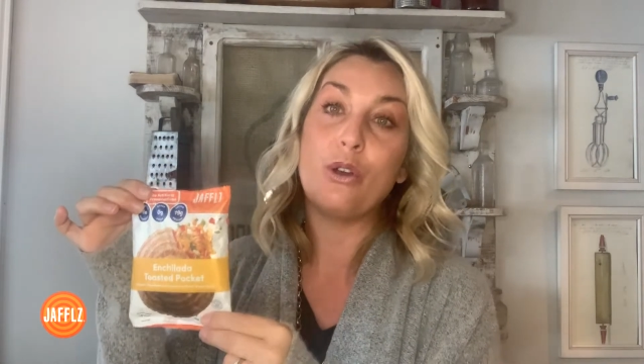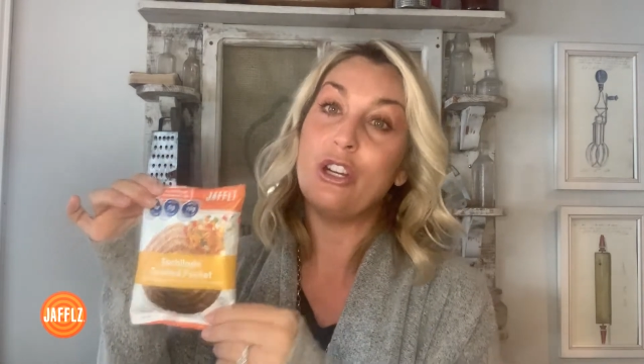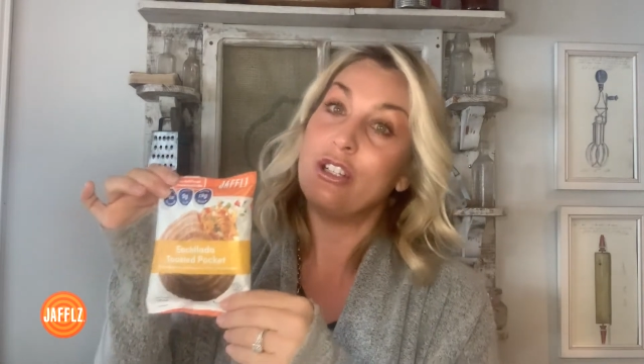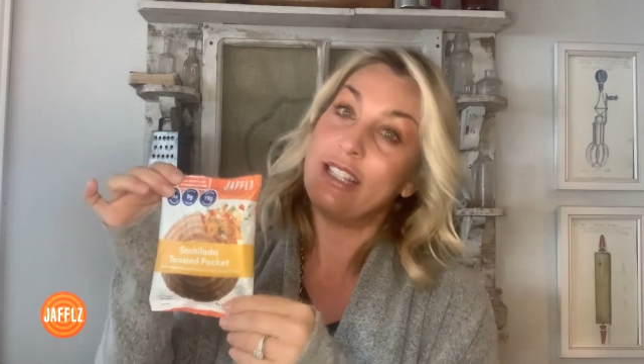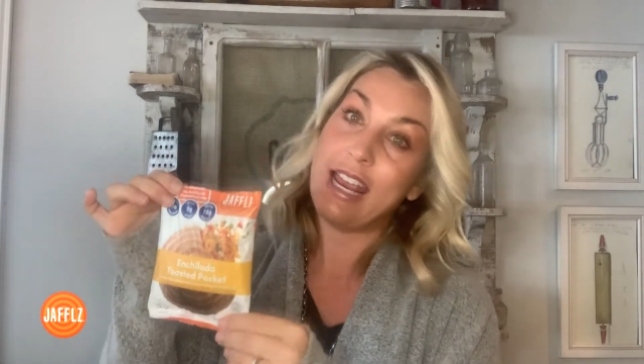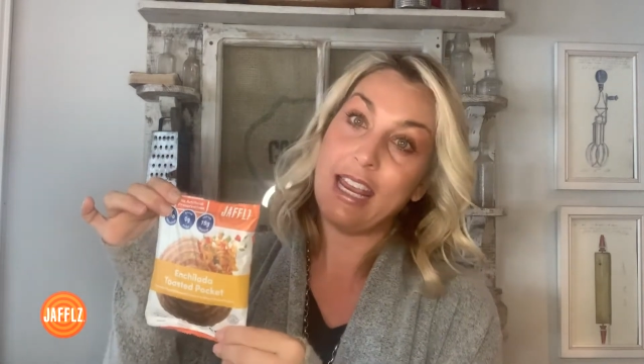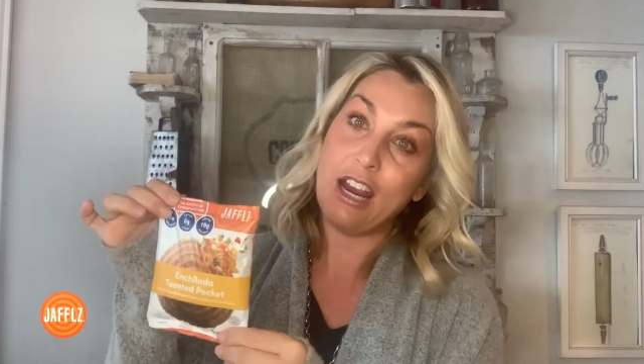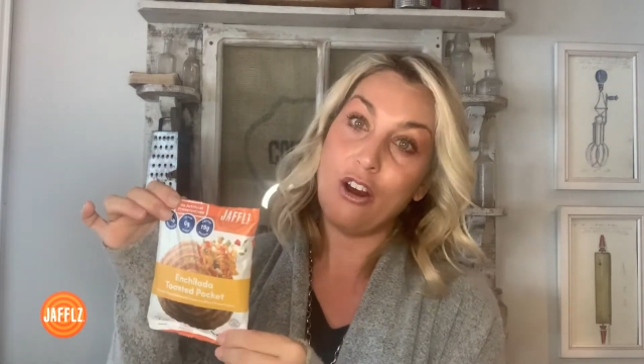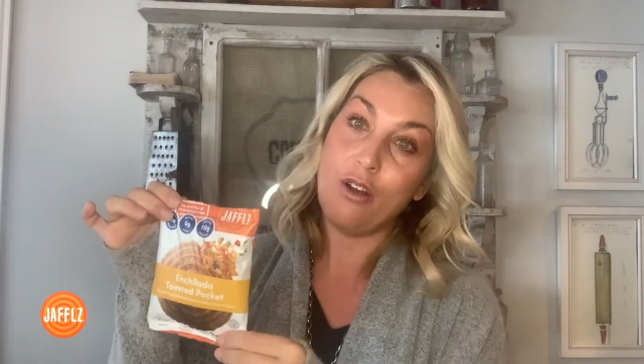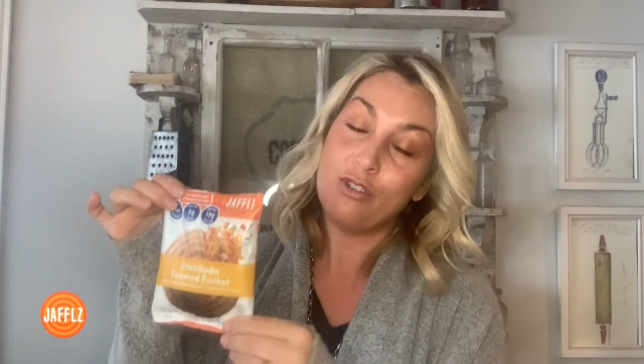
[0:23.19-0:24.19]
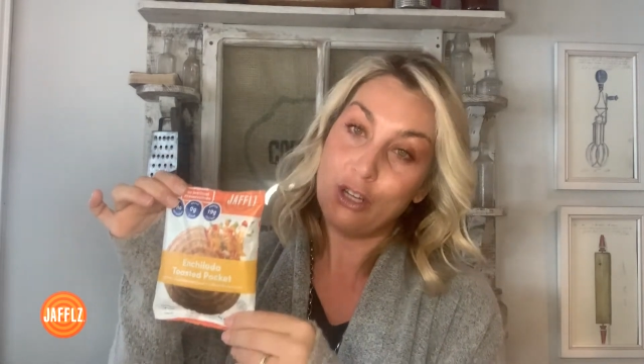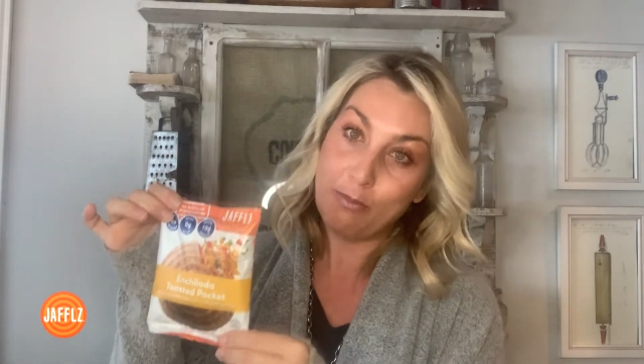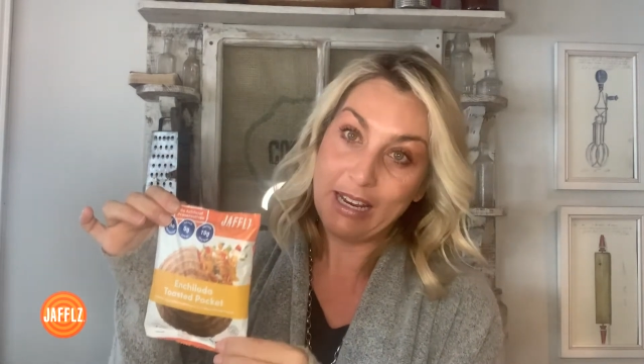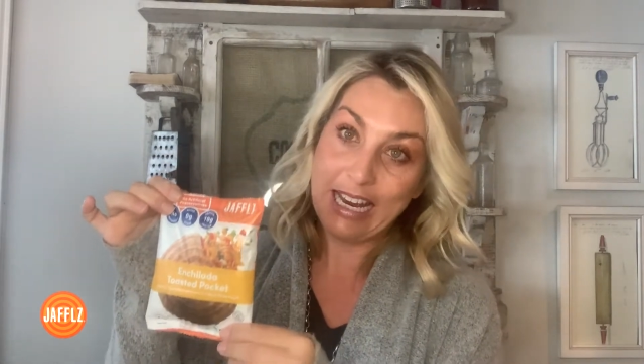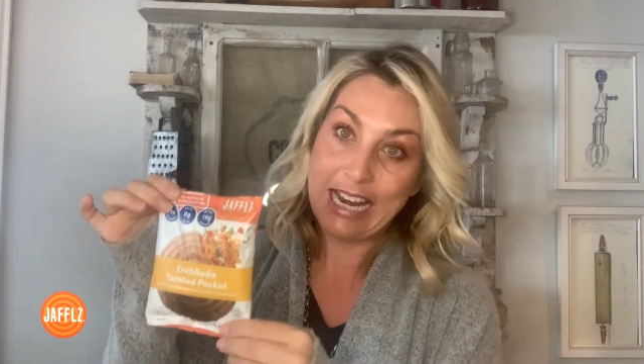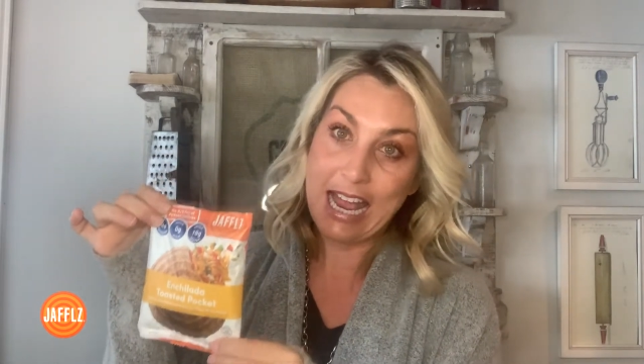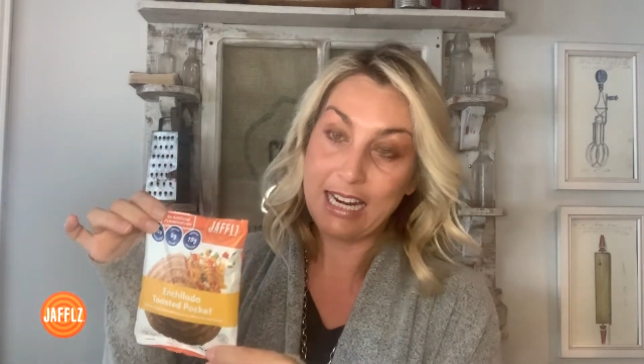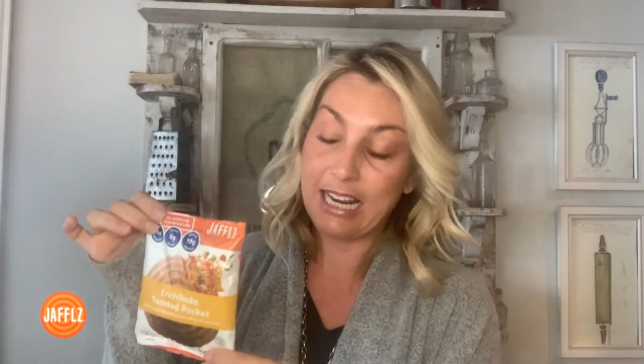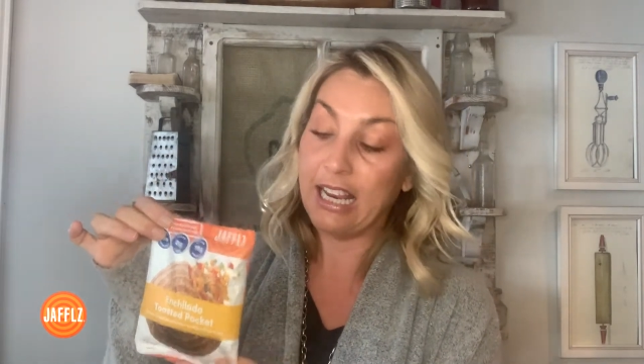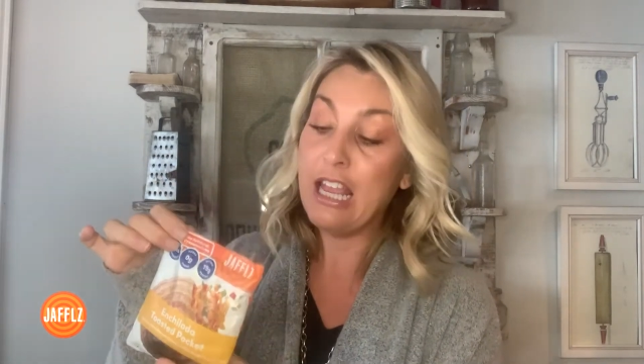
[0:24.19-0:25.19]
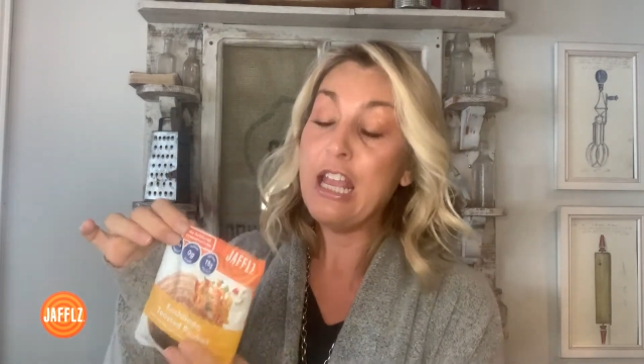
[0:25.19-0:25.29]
You just take care of shipping and handling.